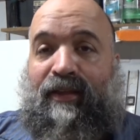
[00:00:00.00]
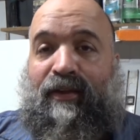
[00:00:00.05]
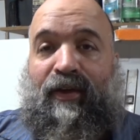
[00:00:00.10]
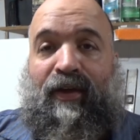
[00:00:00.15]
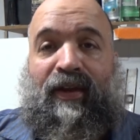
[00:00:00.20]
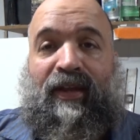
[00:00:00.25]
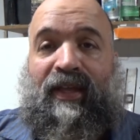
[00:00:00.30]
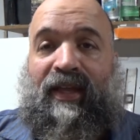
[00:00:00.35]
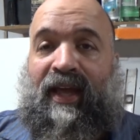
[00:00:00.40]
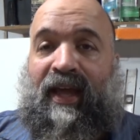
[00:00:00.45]

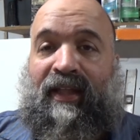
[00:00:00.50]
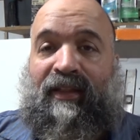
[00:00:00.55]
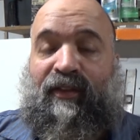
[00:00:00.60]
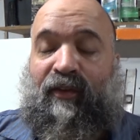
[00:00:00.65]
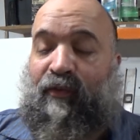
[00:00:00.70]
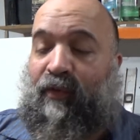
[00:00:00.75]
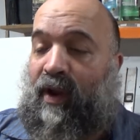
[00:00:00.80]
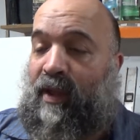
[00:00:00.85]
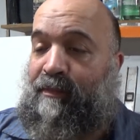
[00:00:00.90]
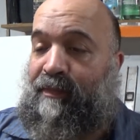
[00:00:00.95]
couldn't get the
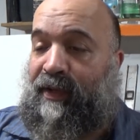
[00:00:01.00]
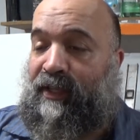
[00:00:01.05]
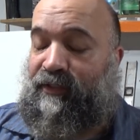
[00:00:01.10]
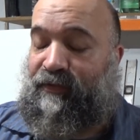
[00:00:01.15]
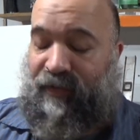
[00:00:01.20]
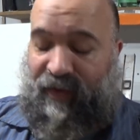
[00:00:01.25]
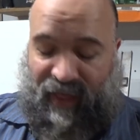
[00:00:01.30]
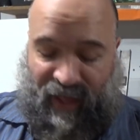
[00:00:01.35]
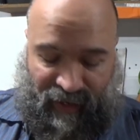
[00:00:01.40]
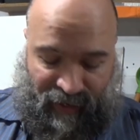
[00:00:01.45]
right pitch
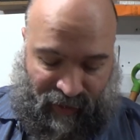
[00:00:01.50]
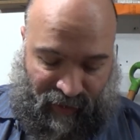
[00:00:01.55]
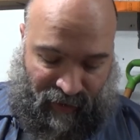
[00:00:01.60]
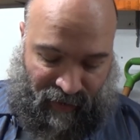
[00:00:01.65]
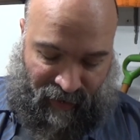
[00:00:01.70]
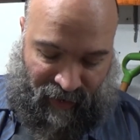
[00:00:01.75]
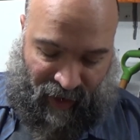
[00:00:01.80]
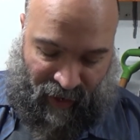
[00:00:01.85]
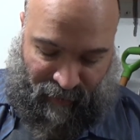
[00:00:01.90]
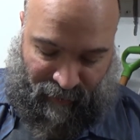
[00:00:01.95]
for that
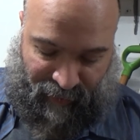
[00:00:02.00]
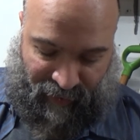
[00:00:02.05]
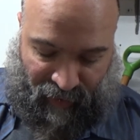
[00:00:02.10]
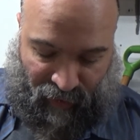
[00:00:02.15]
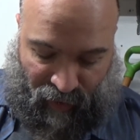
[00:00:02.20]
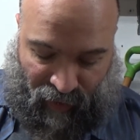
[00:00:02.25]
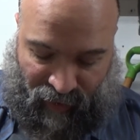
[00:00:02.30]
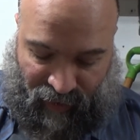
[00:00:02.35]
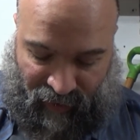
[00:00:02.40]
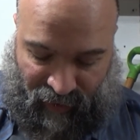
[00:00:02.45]
gear. And I've been
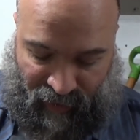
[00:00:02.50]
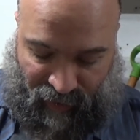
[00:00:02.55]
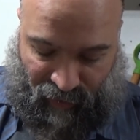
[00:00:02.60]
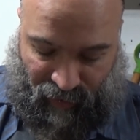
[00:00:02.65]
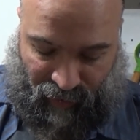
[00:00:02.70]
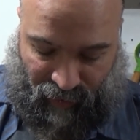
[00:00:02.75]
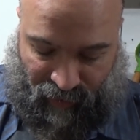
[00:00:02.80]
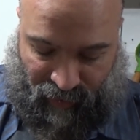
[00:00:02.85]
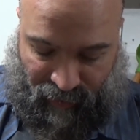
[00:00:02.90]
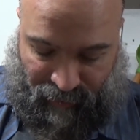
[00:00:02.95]
looking and
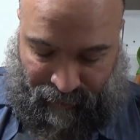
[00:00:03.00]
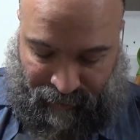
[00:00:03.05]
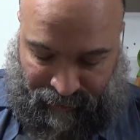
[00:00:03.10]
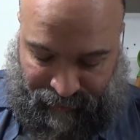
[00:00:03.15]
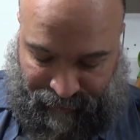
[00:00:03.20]
looking.